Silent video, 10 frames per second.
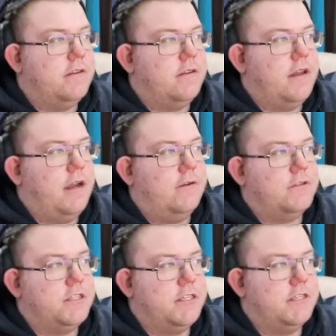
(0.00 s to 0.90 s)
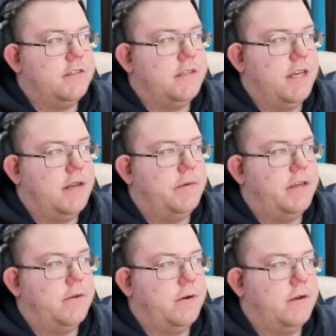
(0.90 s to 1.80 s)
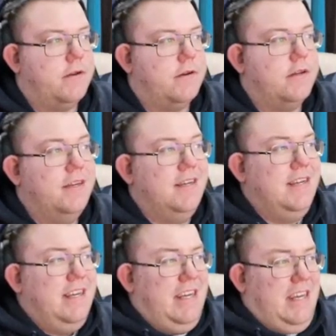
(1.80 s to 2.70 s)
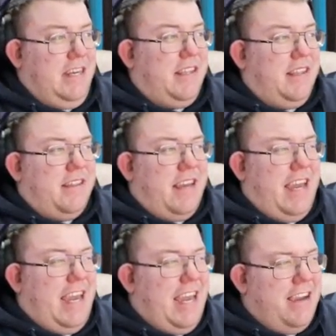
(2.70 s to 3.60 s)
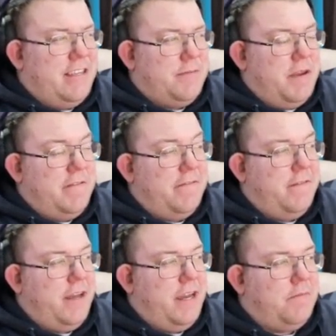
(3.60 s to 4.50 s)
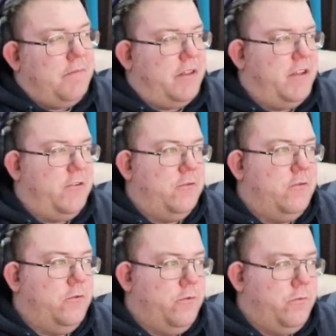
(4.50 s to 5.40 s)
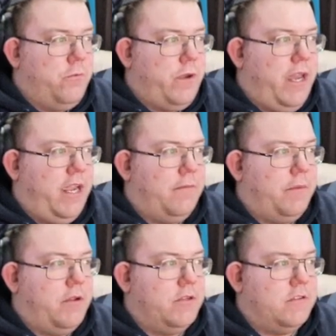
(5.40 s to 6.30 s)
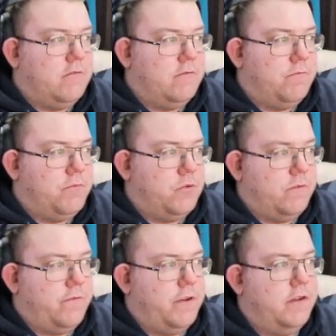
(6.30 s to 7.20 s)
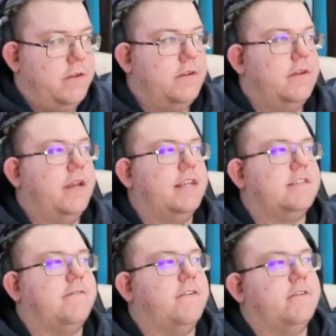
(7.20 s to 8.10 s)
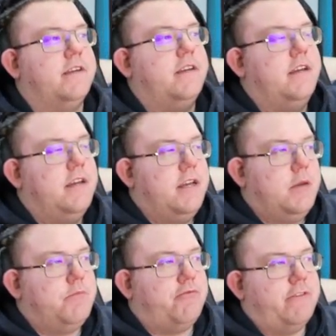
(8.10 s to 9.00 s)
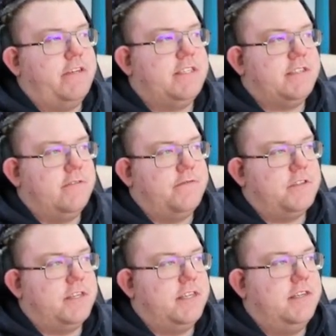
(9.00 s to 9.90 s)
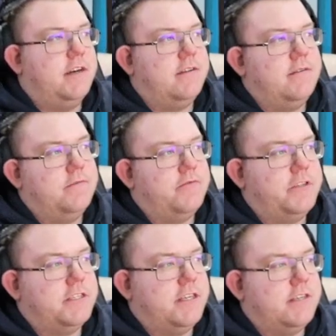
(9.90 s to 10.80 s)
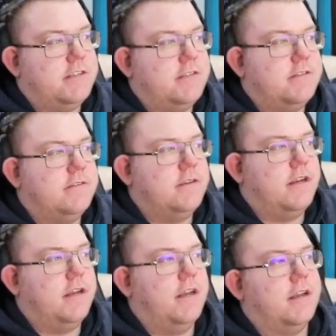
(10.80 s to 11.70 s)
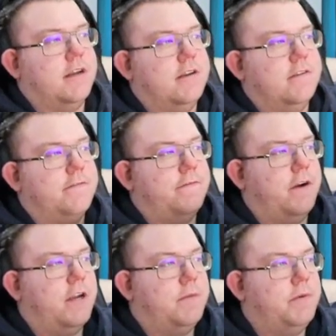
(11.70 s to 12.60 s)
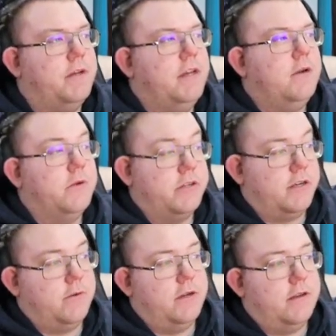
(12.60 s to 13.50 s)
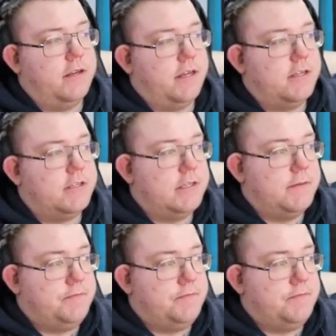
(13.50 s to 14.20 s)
how she is in the anime quite a lot. The hair's a bit flat, but I think you're getting it because of the sort of, it's a very priest, obviously nun priestess kind of vibe, which I quite like actually.